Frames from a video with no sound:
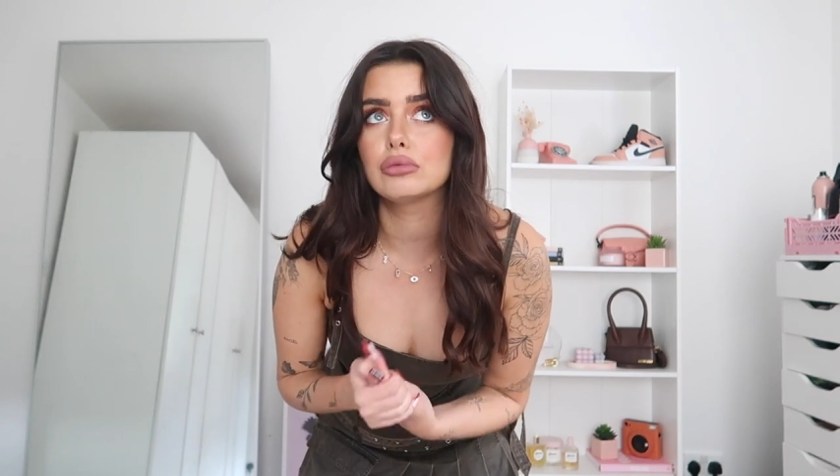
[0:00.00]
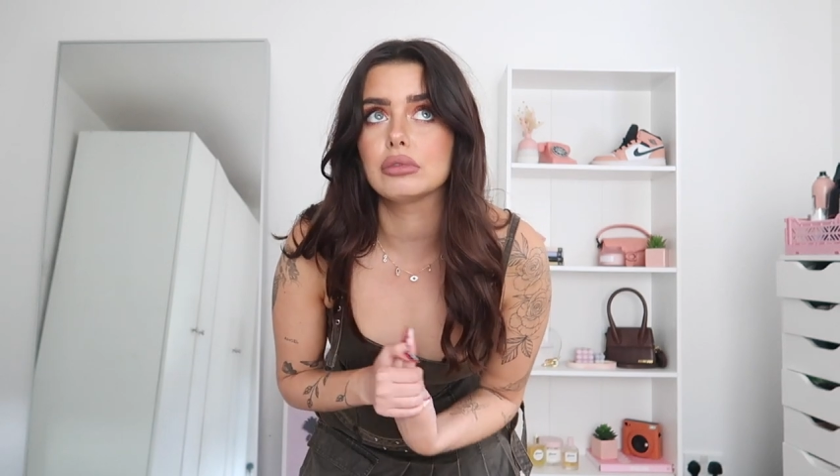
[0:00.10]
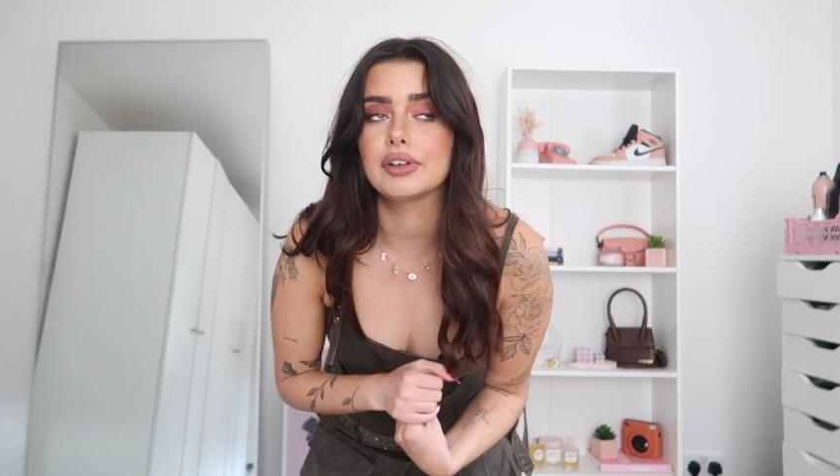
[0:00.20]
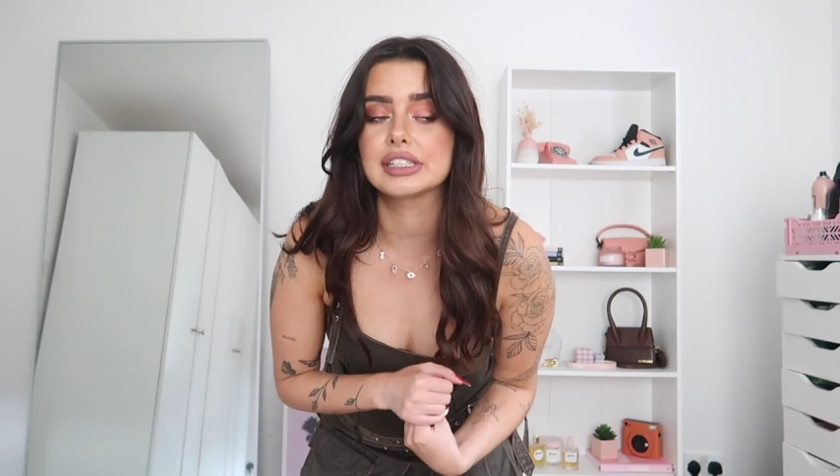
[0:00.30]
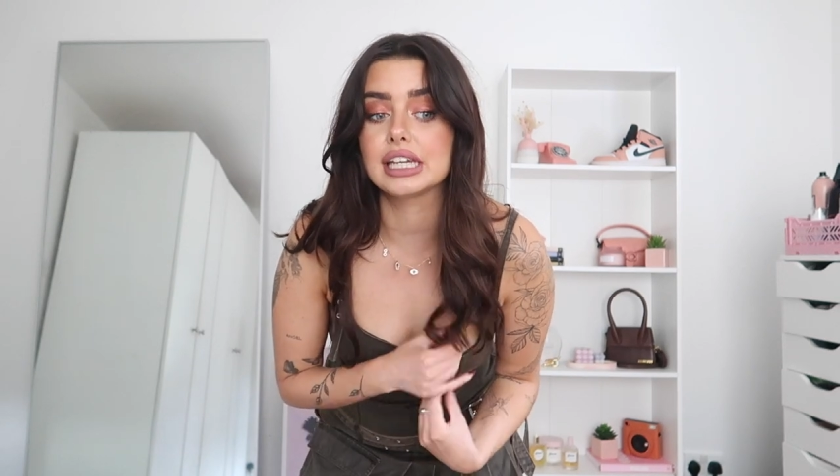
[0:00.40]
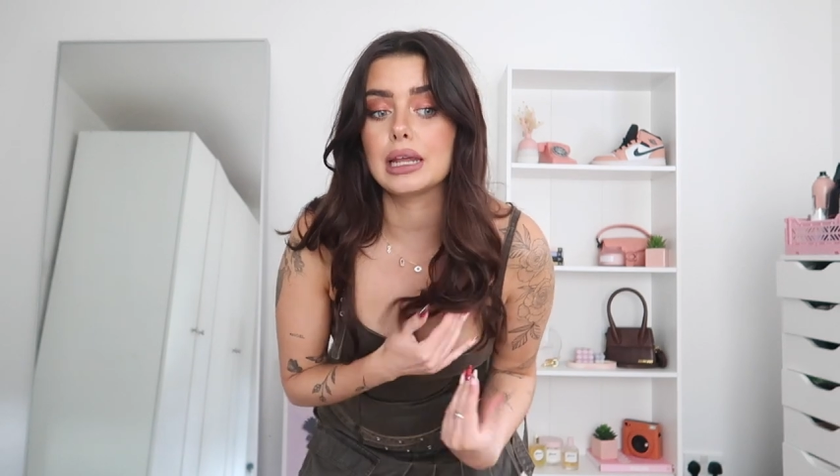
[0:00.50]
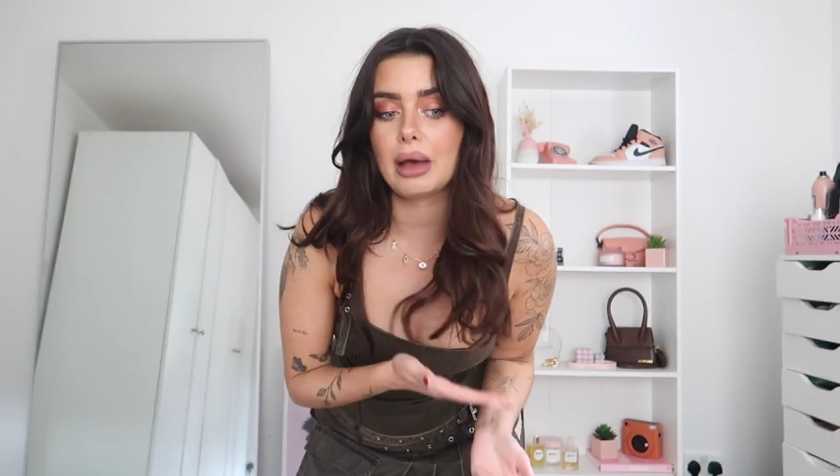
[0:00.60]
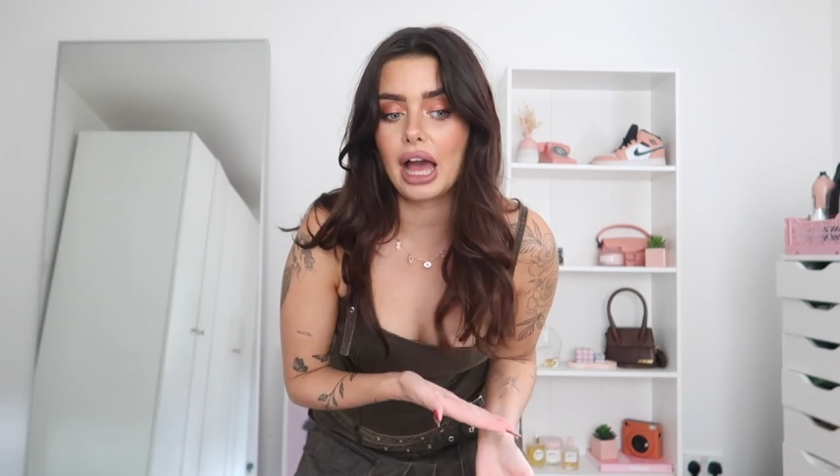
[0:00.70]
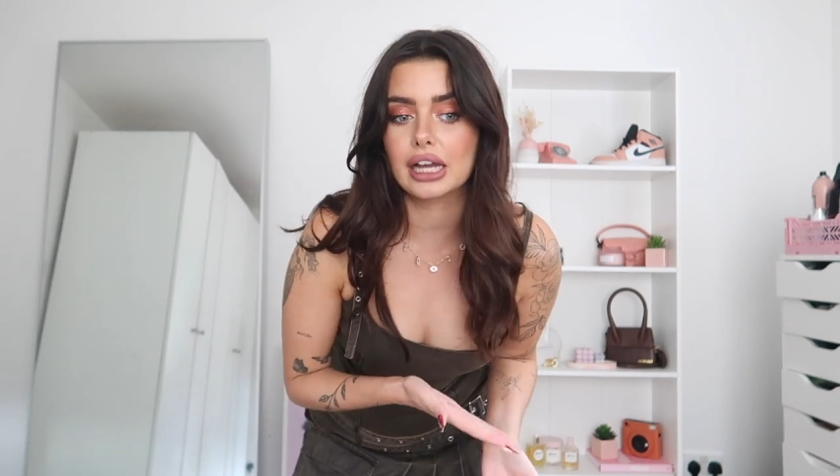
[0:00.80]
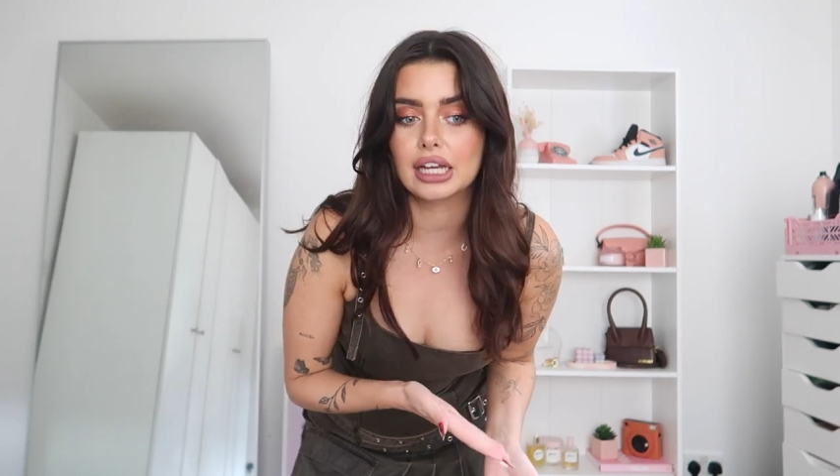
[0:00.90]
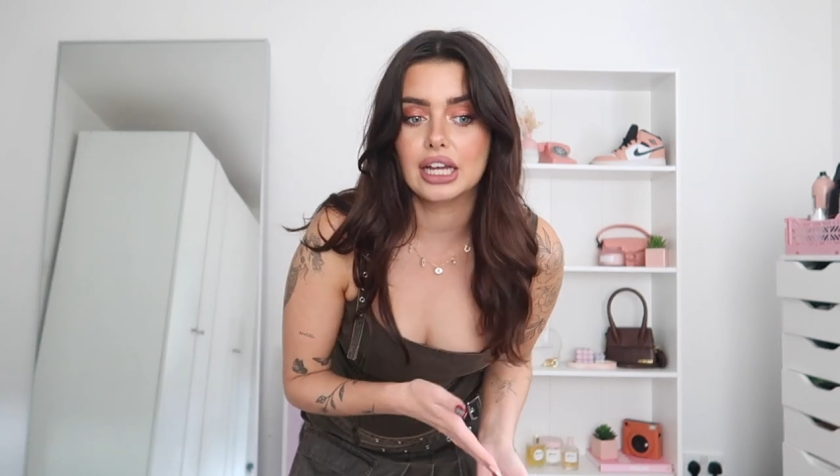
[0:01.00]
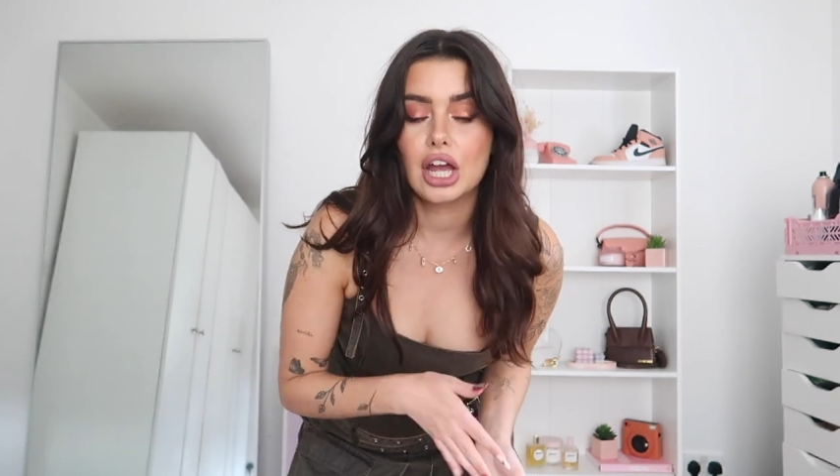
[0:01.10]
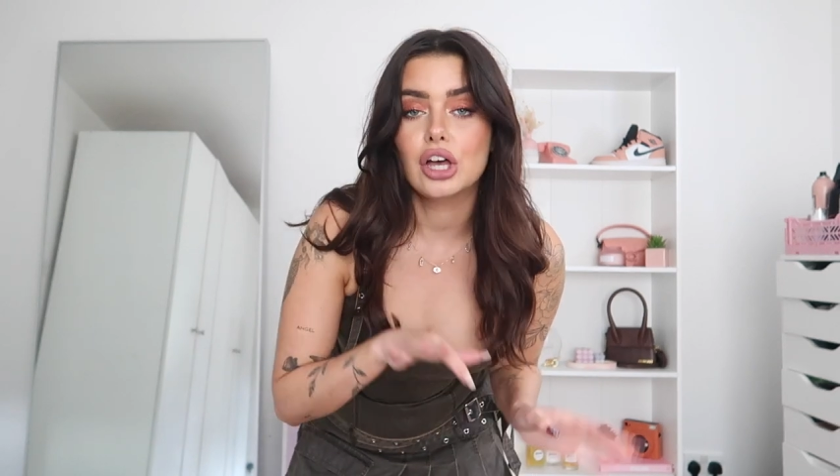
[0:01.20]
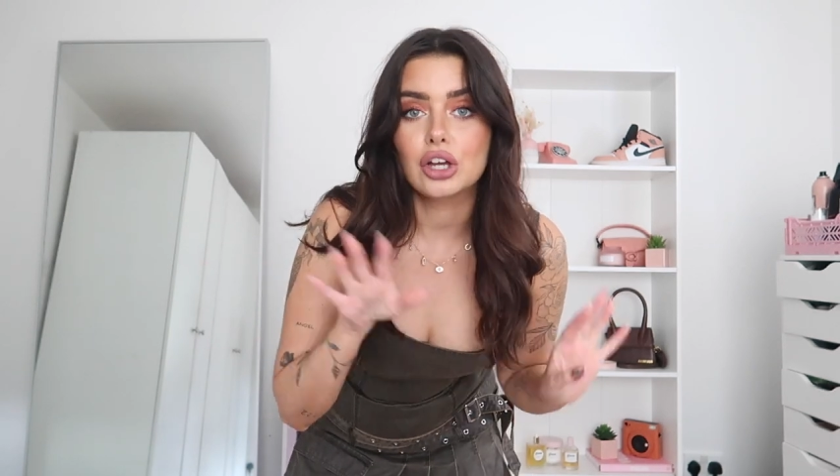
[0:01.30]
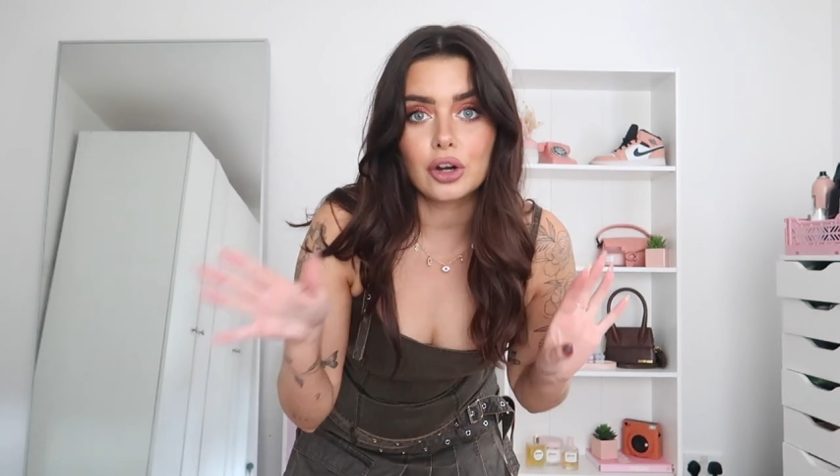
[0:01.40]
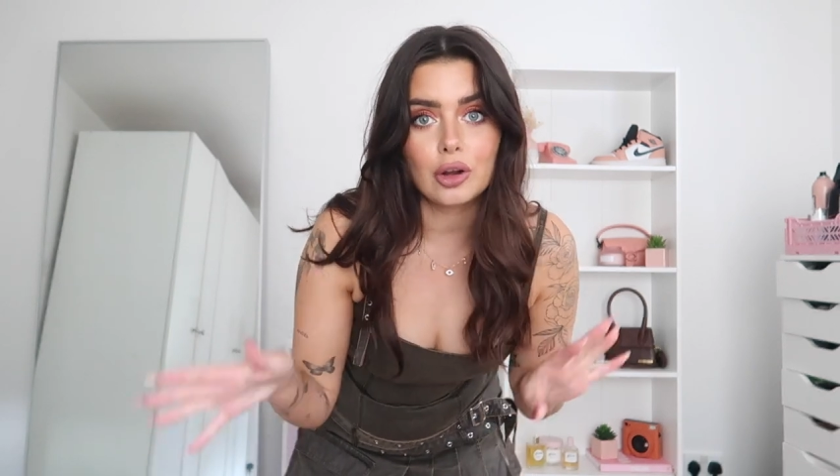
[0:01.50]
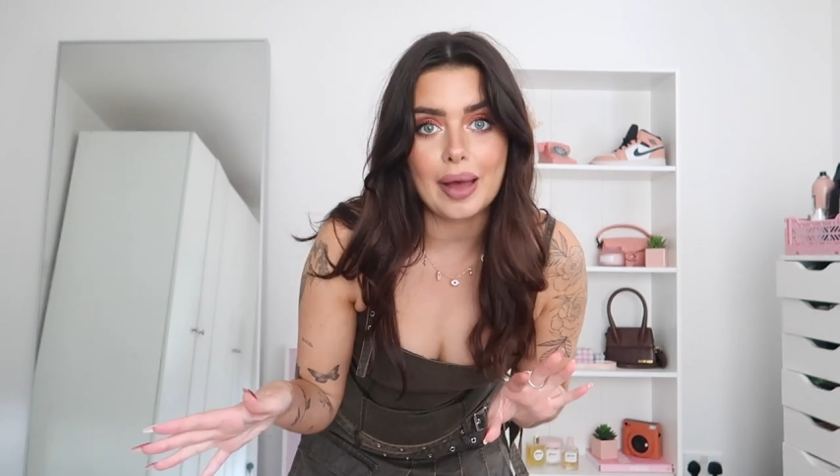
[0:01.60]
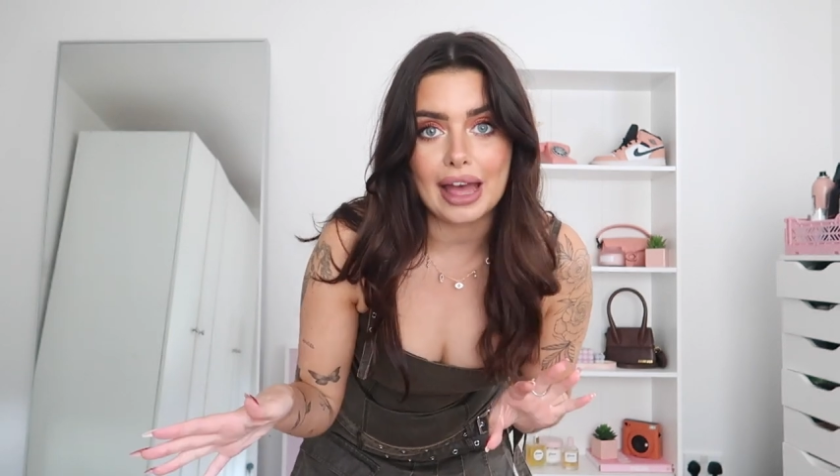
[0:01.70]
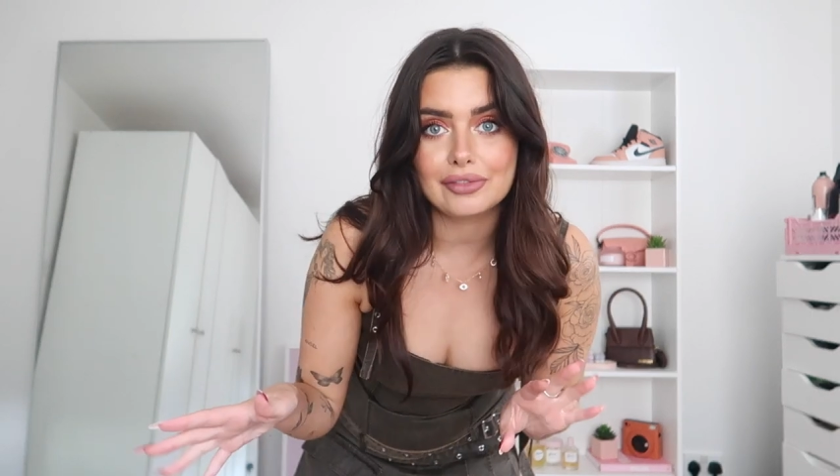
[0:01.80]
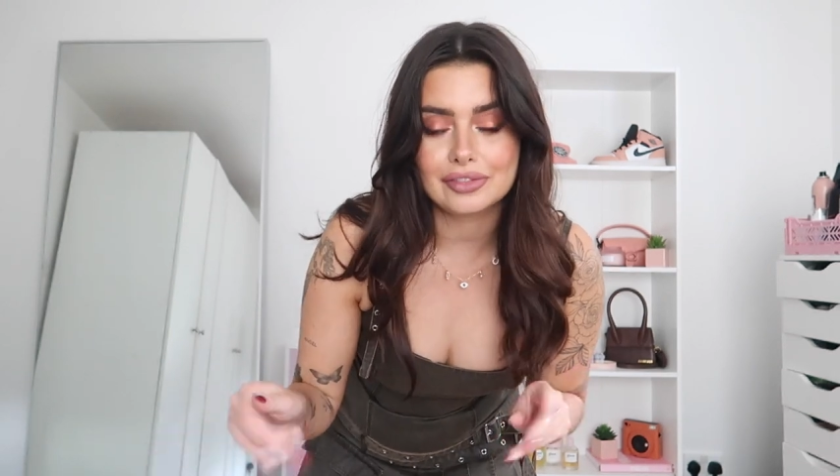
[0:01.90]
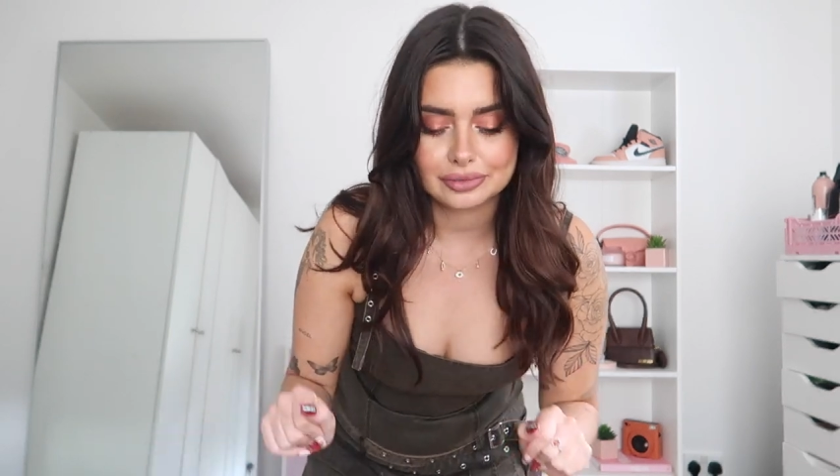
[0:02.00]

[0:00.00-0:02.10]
What if I send it back? Girl math.